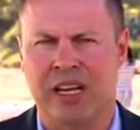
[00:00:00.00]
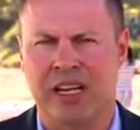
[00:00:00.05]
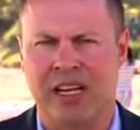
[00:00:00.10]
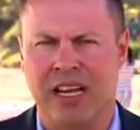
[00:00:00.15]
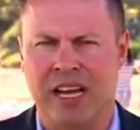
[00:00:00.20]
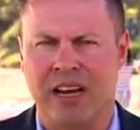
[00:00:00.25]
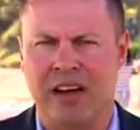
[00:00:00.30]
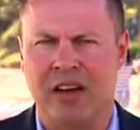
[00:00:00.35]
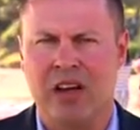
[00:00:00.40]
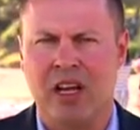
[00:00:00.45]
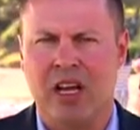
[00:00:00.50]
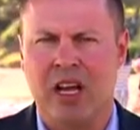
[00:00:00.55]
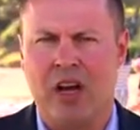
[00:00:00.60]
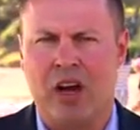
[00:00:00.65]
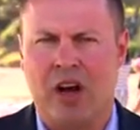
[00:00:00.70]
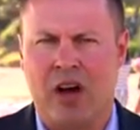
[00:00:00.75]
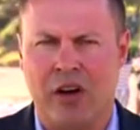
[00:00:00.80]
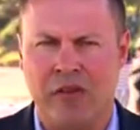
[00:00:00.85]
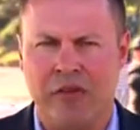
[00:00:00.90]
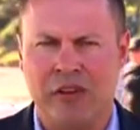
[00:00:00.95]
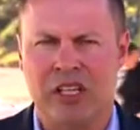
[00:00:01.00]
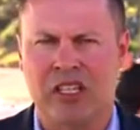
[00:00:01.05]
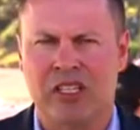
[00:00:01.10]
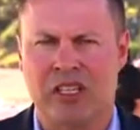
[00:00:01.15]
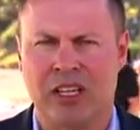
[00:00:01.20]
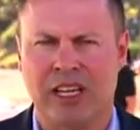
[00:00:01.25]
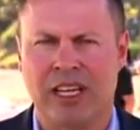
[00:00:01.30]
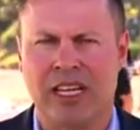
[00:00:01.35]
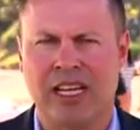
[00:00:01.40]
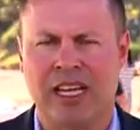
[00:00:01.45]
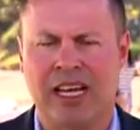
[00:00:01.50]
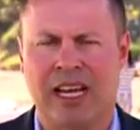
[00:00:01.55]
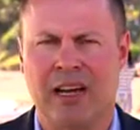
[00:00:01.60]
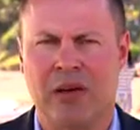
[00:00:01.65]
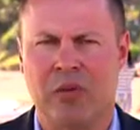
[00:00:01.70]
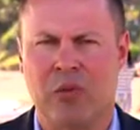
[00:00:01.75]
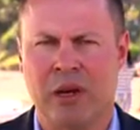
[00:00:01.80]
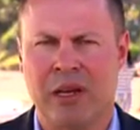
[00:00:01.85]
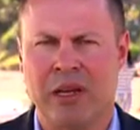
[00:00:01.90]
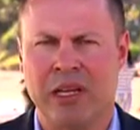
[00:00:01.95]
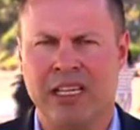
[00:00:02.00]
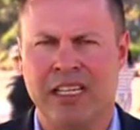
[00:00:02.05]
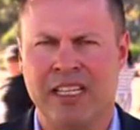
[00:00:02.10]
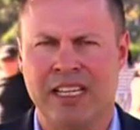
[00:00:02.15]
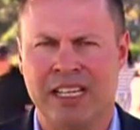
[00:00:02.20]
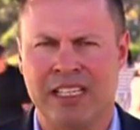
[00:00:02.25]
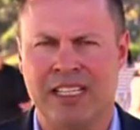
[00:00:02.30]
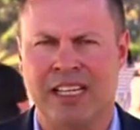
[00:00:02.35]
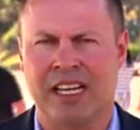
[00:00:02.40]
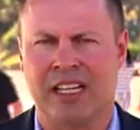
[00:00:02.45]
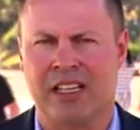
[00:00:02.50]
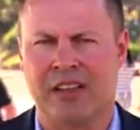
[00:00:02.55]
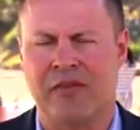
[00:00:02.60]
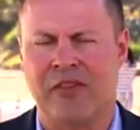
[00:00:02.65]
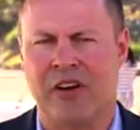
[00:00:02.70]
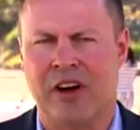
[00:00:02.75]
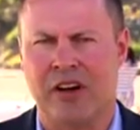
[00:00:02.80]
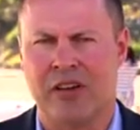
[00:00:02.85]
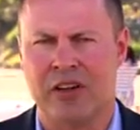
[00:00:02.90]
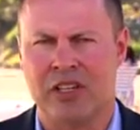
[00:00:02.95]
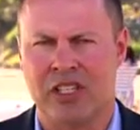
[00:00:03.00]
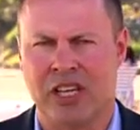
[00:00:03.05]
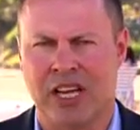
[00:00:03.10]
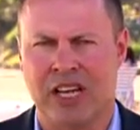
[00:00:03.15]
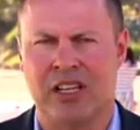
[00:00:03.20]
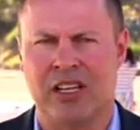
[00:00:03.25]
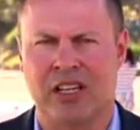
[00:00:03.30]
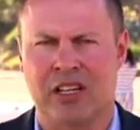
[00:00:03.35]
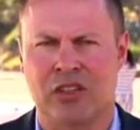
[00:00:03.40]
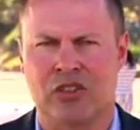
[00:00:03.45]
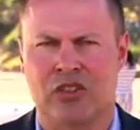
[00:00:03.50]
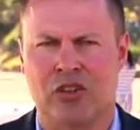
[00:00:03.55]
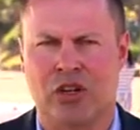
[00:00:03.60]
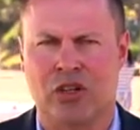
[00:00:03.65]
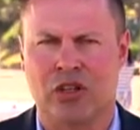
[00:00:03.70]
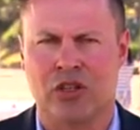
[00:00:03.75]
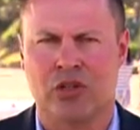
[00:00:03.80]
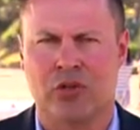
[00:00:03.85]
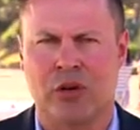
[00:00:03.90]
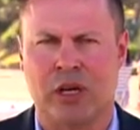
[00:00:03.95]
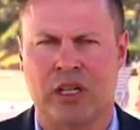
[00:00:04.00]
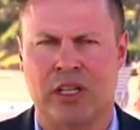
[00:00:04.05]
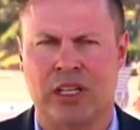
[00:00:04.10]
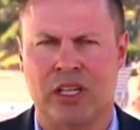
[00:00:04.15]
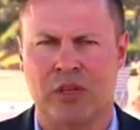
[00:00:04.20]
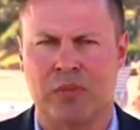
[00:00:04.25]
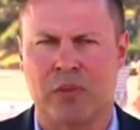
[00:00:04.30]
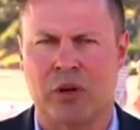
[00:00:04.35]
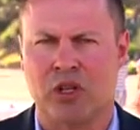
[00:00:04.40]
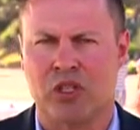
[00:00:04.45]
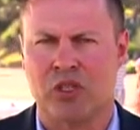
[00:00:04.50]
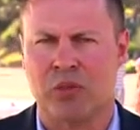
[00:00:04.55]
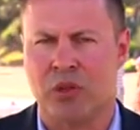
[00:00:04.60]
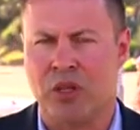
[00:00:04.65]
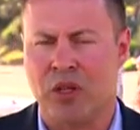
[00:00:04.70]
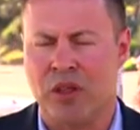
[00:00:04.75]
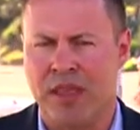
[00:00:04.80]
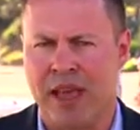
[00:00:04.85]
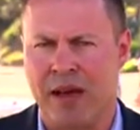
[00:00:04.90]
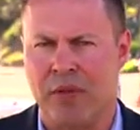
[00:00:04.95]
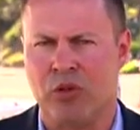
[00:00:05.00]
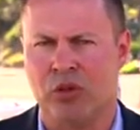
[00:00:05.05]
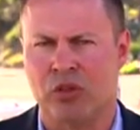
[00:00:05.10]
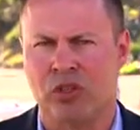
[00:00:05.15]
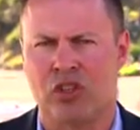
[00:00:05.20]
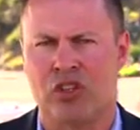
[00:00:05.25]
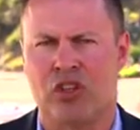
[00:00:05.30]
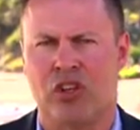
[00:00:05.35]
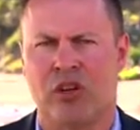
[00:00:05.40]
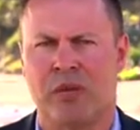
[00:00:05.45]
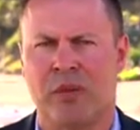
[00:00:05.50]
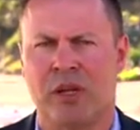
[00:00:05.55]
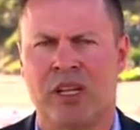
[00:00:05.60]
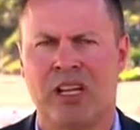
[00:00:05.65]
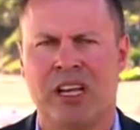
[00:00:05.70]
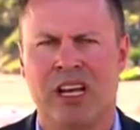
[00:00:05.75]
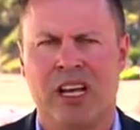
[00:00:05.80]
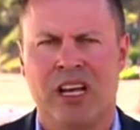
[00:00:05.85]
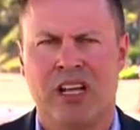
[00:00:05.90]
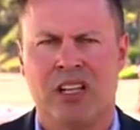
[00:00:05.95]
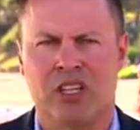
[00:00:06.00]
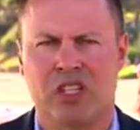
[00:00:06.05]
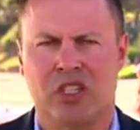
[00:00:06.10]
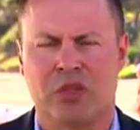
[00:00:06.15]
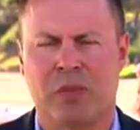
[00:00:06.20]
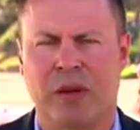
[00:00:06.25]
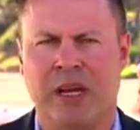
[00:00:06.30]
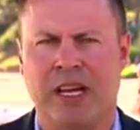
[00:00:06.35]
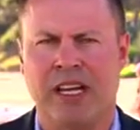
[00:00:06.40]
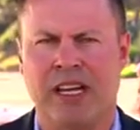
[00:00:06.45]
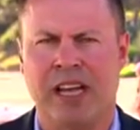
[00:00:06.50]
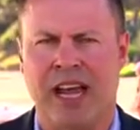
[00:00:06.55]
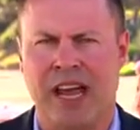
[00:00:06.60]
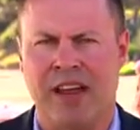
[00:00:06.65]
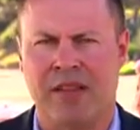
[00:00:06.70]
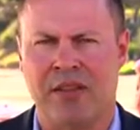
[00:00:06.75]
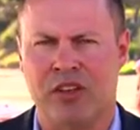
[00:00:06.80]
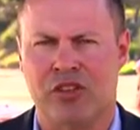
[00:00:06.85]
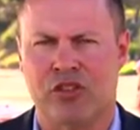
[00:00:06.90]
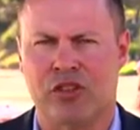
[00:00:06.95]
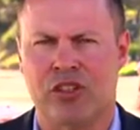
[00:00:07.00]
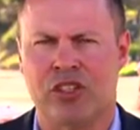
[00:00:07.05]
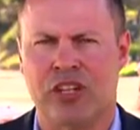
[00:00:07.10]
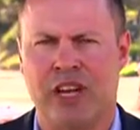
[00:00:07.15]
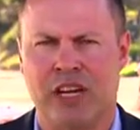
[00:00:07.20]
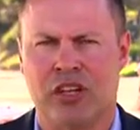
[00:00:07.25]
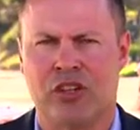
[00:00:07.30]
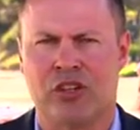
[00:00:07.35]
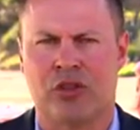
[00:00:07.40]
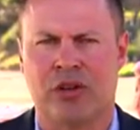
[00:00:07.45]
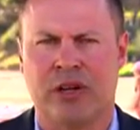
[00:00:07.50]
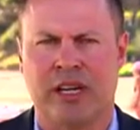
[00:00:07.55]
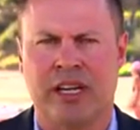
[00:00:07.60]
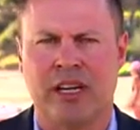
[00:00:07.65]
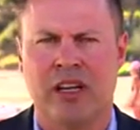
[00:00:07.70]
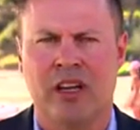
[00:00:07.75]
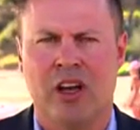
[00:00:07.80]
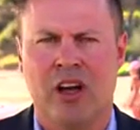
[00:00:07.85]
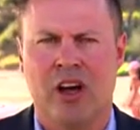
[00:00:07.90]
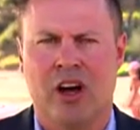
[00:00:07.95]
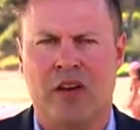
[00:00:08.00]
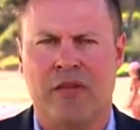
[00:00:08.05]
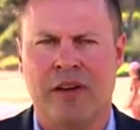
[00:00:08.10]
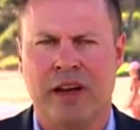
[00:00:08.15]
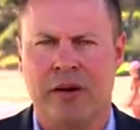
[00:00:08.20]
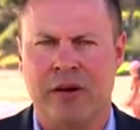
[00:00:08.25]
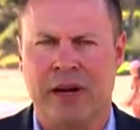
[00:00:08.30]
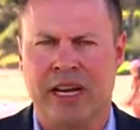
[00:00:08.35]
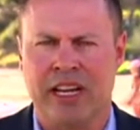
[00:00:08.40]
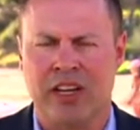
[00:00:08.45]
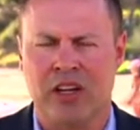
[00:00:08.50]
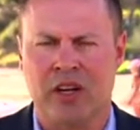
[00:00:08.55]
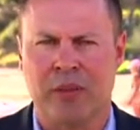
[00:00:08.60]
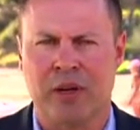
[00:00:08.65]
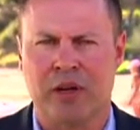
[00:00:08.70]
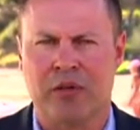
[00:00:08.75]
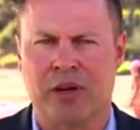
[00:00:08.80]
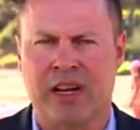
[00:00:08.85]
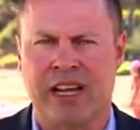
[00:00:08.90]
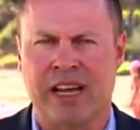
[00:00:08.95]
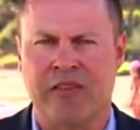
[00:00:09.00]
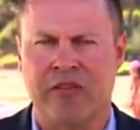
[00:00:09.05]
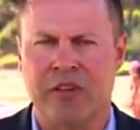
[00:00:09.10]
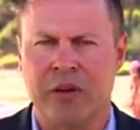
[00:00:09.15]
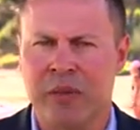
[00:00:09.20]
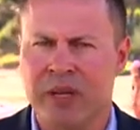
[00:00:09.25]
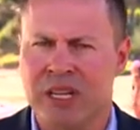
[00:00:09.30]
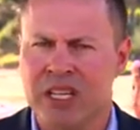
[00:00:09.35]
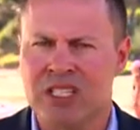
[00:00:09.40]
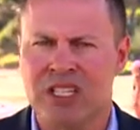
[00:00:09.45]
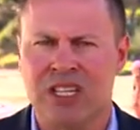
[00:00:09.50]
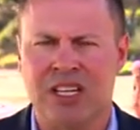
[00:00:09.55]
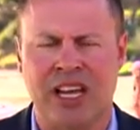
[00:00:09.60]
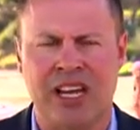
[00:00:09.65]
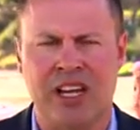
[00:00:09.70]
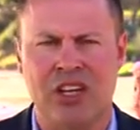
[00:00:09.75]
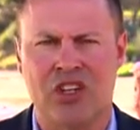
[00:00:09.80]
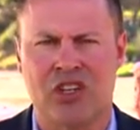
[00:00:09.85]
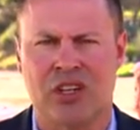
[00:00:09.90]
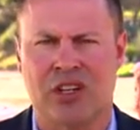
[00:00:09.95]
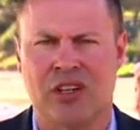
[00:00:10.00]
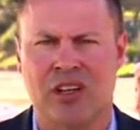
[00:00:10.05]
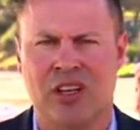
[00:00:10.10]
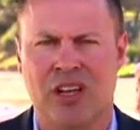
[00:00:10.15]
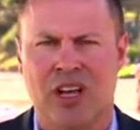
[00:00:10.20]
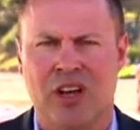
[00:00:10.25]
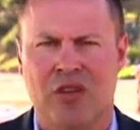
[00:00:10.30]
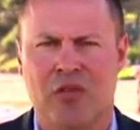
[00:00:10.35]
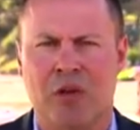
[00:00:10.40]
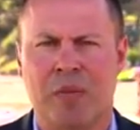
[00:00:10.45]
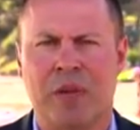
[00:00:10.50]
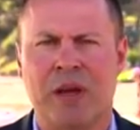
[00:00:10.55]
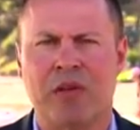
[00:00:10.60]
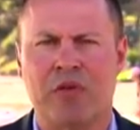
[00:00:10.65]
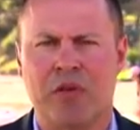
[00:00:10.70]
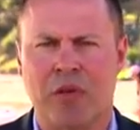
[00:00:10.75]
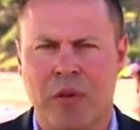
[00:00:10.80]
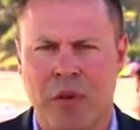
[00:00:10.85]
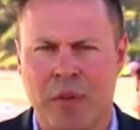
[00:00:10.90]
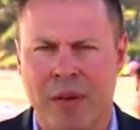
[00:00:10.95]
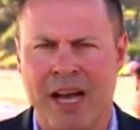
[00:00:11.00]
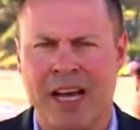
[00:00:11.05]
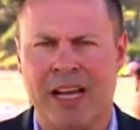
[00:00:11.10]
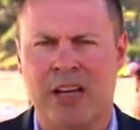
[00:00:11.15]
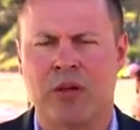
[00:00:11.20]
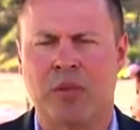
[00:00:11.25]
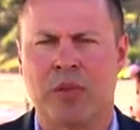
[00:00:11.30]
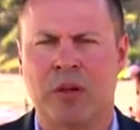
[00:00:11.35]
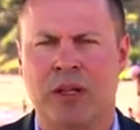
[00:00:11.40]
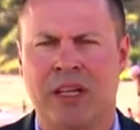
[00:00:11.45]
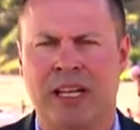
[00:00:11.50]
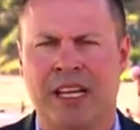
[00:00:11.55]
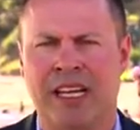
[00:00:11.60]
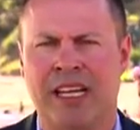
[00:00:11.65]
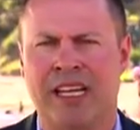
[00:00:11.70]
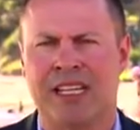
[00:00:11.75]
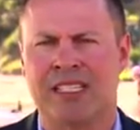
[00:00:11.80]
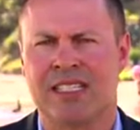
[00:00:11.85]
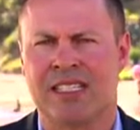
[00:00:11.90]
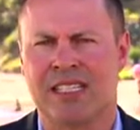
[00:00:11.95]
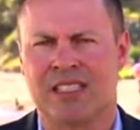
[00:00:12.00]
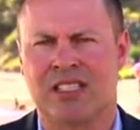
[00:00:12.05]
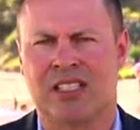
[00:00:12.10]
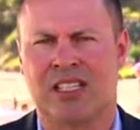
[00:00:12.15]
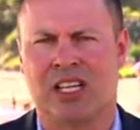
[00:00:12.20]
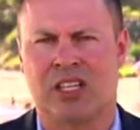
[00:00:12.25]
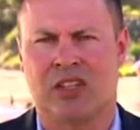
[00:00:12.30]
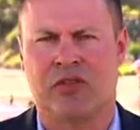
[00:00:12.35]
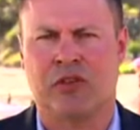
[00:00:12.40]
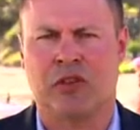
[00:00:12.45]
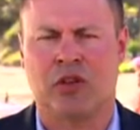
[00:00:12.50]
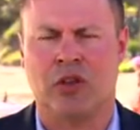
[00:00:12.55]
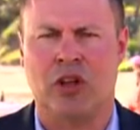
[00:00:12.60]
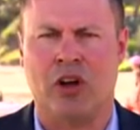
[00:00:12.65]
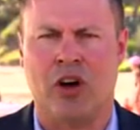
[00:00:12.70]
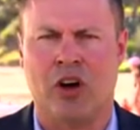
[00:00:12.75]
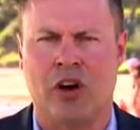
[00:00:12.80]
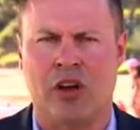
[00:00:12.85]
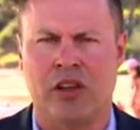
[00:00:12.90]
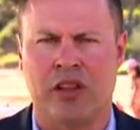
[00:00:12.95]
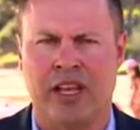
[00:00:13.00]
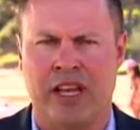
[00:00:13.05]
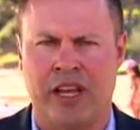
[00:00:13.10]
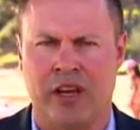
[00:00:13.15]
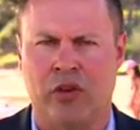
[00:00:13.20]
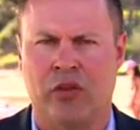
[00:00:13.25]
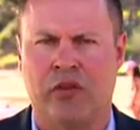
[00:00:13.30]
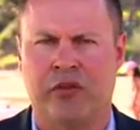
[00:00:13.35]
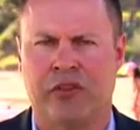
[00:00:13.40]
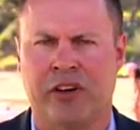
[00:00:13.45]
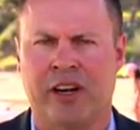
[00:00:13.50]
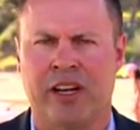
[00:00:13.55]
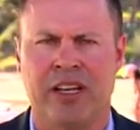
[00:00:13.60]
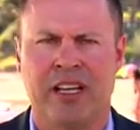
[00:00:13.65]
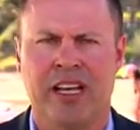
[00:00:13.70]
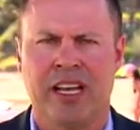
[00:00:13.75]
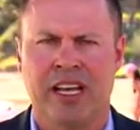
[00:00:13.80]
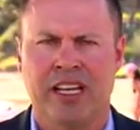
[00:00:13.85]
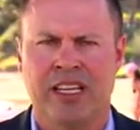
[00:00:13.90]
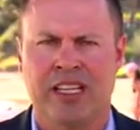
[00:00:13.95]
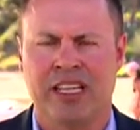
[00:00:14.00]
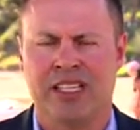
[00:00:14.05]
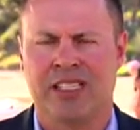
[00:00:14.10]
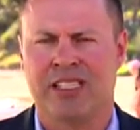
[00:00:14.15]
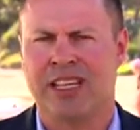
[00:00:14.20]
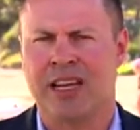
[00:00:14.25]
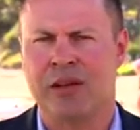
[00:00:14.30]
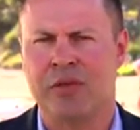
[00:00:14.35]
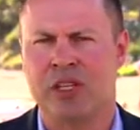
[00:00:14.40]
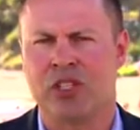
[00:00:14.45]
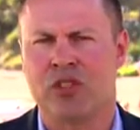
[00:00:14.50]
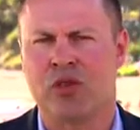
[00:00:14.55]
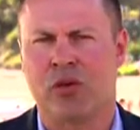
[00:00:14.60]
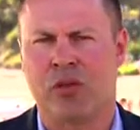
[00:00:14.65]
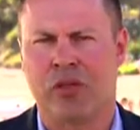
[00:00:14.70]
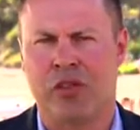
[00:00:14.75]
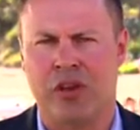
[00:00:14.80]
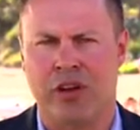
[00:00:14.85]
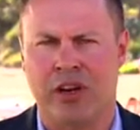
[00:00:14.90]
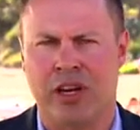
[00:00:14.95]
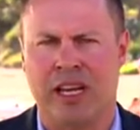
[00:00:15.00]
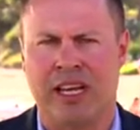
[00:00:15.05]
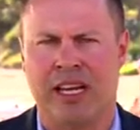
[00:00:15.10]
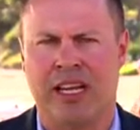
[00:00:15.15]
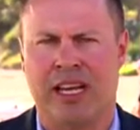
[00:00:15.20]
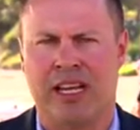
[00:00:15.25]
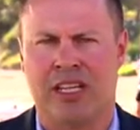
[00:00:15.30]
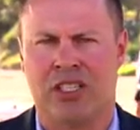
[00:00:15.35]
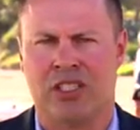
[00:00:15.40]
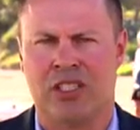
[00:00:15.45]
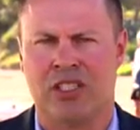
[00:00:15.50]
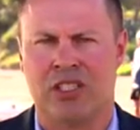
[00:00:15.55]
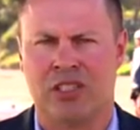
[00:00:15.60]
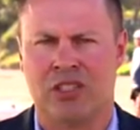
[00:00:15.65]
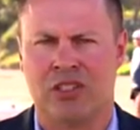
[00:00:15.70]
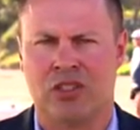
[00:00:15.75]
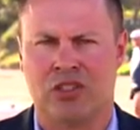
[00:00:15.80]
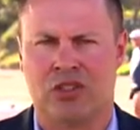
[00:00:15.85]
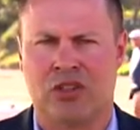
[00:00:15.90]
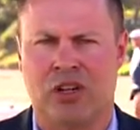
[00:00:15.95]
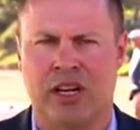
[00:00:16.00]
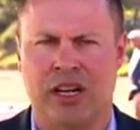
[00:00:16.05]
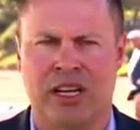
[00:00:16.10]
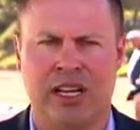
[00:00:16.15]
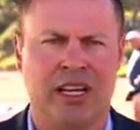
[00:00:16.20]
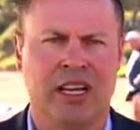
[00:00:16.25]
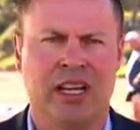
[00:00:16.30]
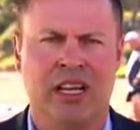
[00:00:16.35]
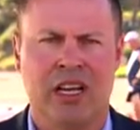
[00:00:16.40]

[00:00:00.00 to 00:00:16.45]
Now, obviously, we need to get the virus under control as quickly as possible, and that will determine the speed and the trajectory of our economic recovery. But as a nation, we've been remarkably successful on the health front. Yesterday we saw 13 cases in Australia.